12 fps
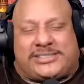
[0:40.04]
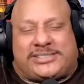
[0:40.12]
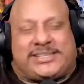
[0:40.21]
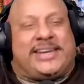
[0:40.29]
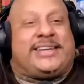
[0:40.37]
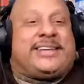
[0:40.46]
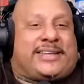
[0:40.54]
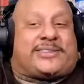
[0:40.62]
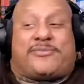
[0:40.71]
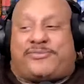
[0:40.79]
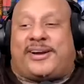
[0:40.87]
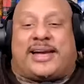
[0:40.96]
shit and get the
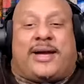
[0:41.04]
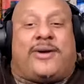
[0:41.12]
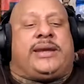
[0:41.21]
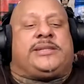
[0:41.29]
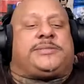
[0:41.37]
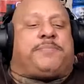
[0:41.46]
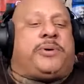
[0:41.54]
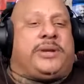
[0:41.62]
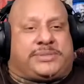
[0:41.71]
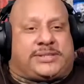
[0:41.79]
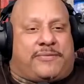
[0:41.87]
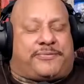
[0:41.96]
fuck out. And he's put
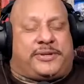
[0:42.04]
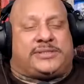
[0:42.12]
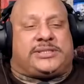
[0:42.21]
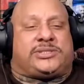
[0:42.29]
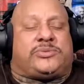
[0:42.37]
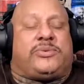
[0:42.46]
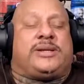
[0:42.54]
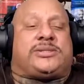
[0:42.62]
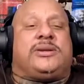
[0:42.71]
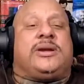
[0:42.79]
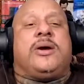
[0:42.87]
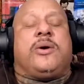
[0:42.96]
himself in a
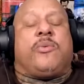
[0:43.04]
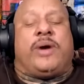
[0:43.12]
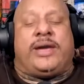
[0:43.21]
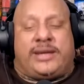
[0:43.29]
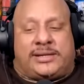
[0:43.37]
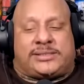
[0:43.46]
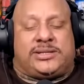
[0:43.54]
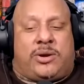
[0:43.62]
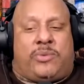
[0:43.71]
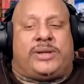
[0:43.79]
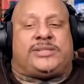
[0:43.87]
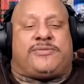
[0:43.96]
situation where he doesn't
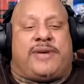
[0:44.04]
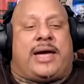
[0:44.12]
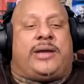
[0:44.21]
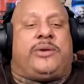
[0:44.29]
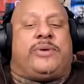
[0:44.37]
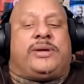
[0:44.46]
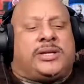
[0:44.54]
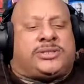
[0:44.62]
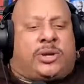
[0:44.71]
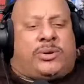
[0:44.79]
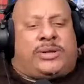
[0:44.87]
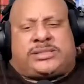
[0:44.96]
know what his value is.
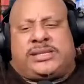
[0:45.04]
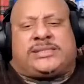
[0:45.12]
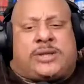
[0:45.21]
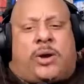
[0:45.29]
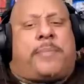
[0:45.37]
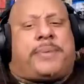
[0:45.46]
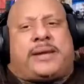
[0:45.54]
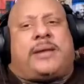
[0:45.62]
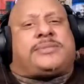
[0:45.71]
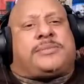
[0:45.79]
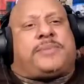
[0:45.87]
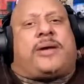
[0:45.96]
So it, this all
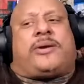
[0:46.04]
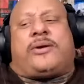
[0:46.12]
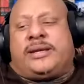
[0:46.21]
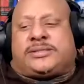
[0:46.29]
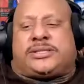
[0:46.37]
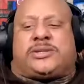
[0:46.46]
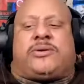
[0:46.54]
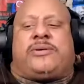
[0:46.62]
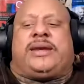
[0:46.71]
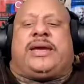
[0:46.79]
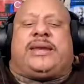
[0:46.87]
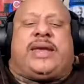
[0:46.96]
becomes about her
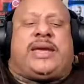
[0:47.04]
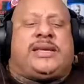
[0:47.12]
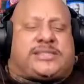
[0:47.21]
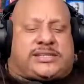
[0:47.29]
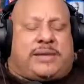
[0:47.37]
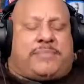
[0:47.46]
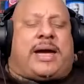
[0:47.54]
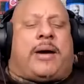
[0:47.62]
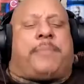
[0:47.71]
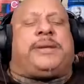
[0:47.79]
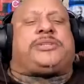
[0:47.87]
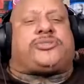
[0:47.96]
insecurity, and he somehow
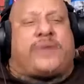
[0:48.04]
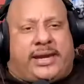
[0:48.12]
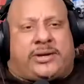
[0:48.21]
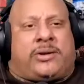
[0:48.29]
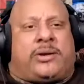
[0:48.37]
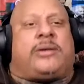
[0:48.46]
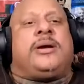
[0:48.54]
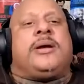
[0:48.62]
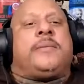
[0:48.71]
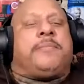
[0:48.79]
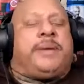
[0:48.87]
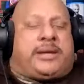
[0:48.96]
betrayed her
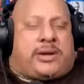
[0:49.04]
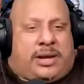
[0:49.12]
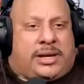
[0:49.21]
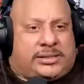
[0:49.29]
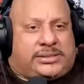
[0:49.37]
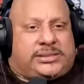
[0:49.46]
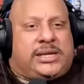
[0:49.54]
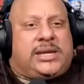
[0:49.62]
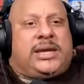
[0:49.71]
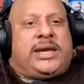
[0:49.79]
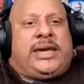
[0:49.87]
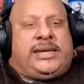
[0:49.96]
because
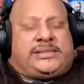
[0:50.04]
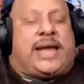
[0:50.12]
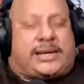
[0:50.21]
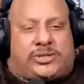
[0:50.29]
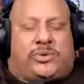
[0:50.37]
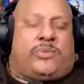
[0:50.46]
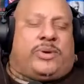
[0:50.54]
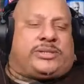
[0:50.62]
he's not doing